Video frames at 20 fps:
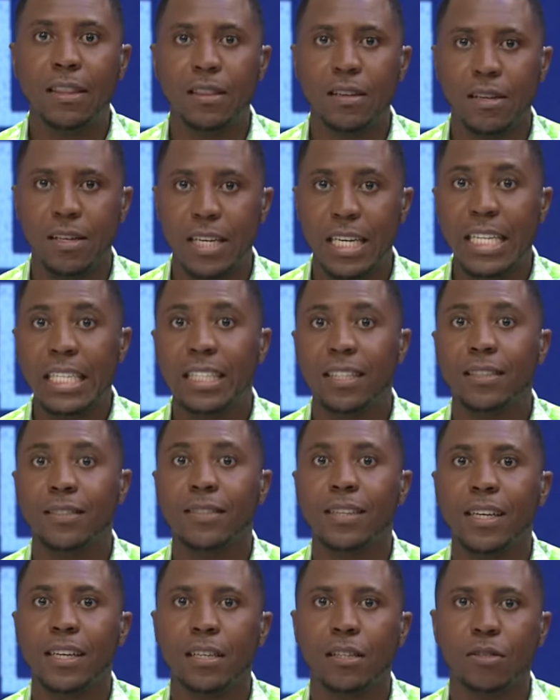The
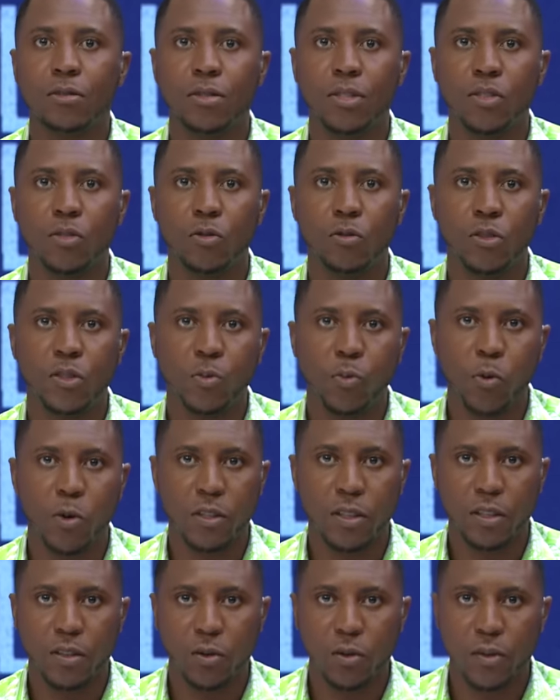Inter-Secondary School
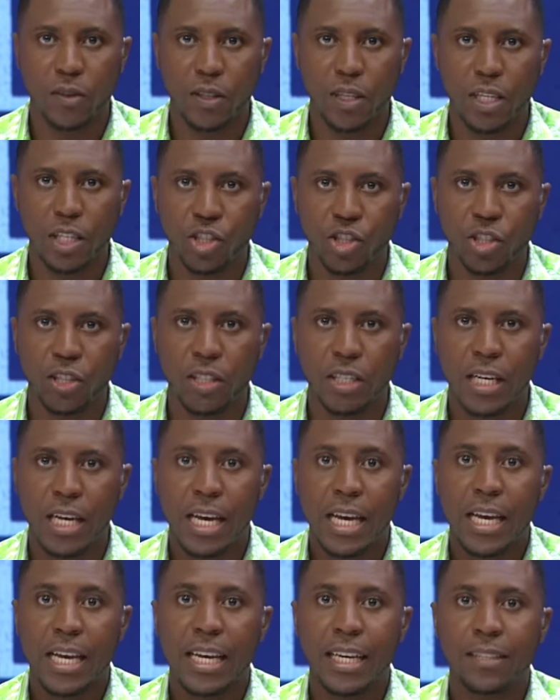Sports Association
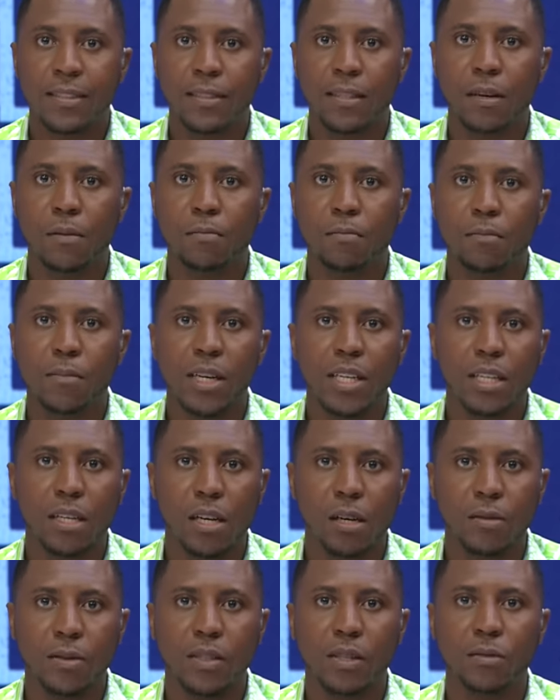ISSA Manning
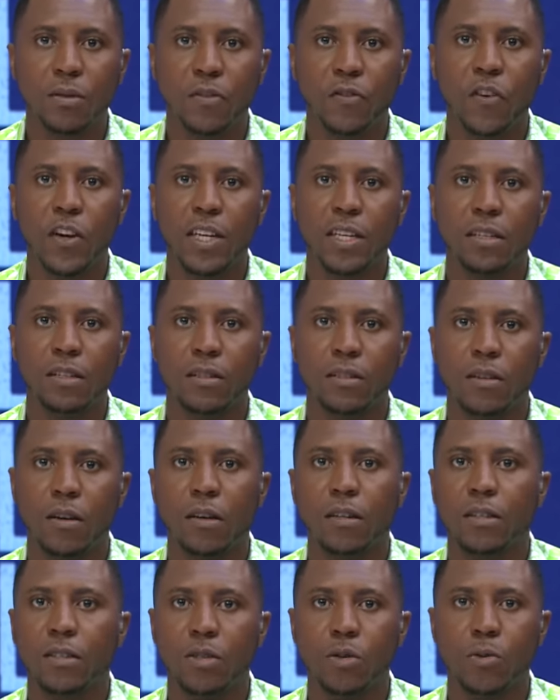Cup semi-finals
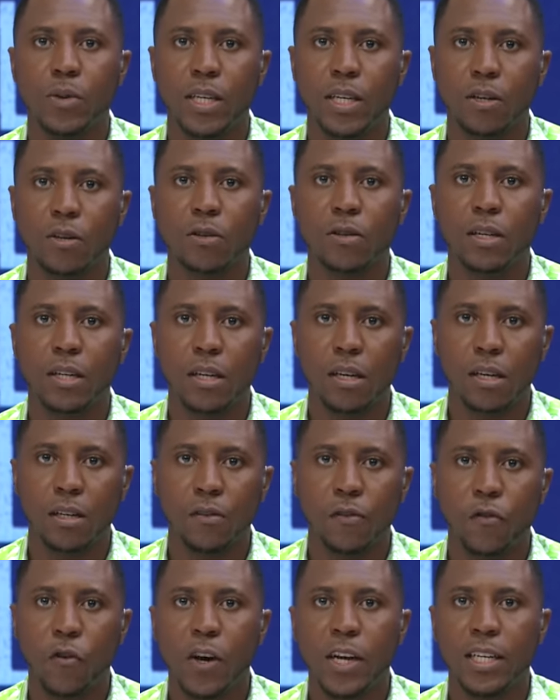got underway earlier
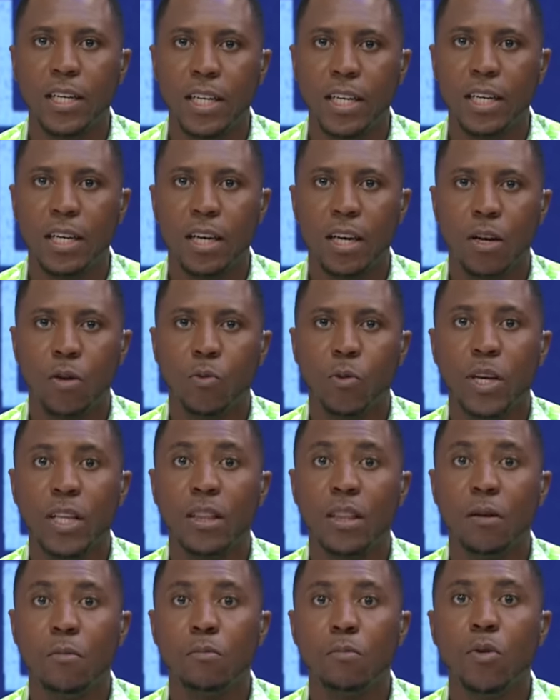on Friday
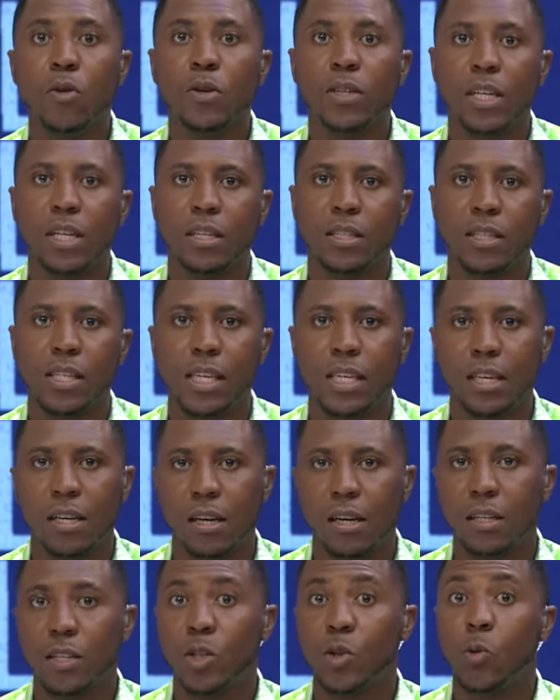with Mona
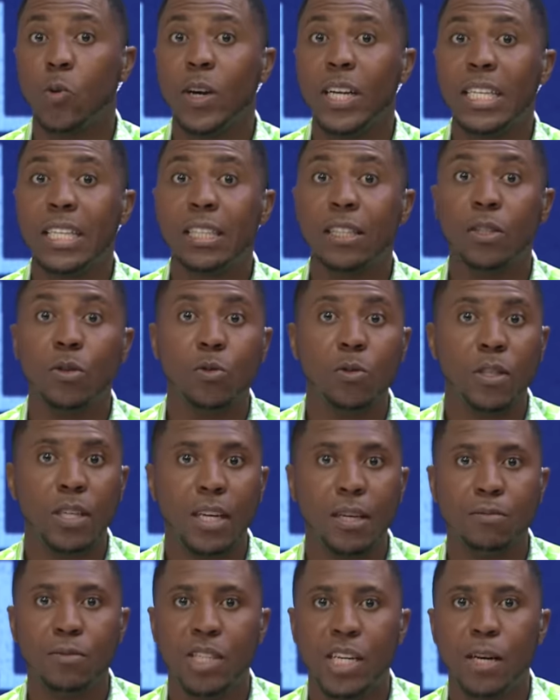taking on
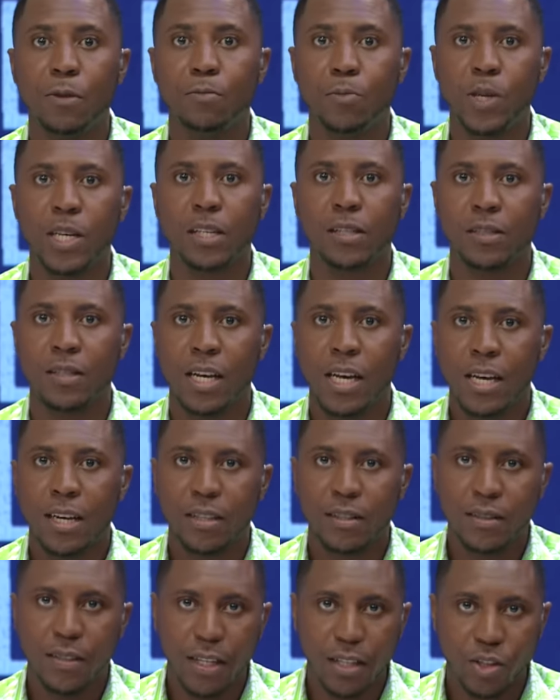22-time champions
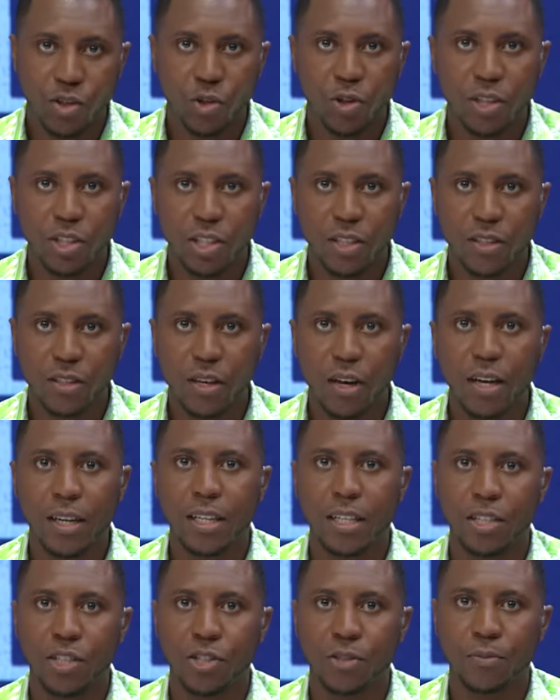St. George's
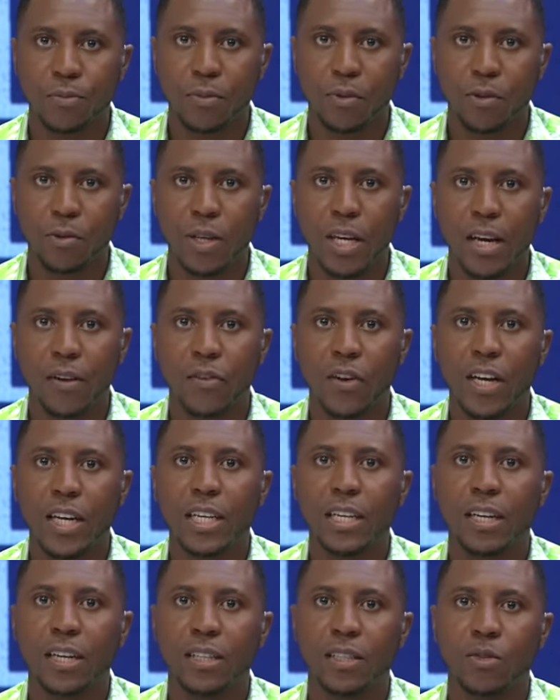College. We have
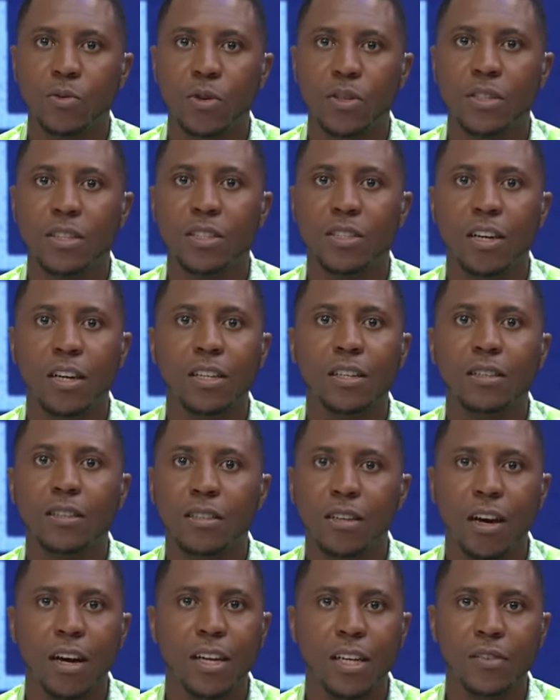highlights with
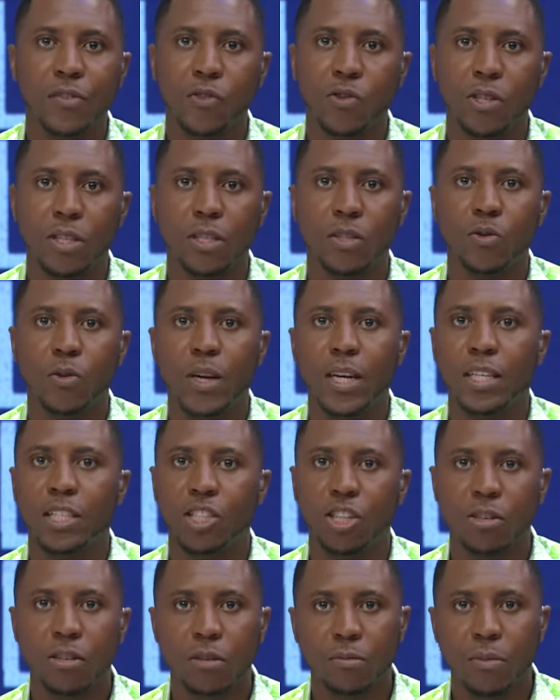Donald Oliver and Dwight
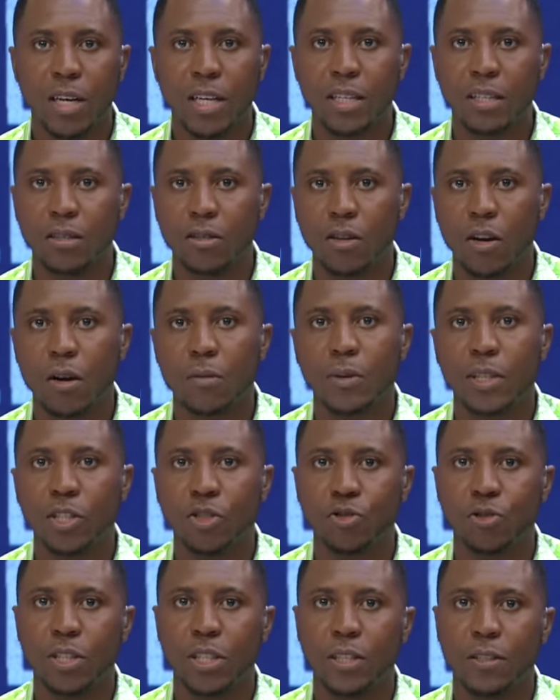Jeremiah on
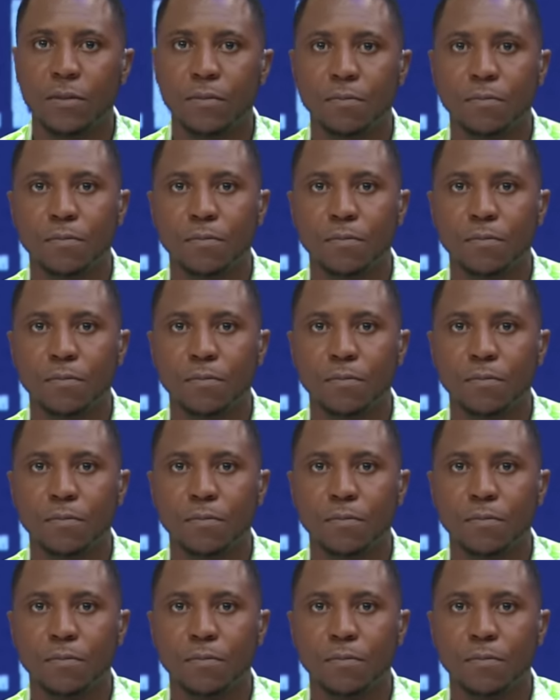commentary.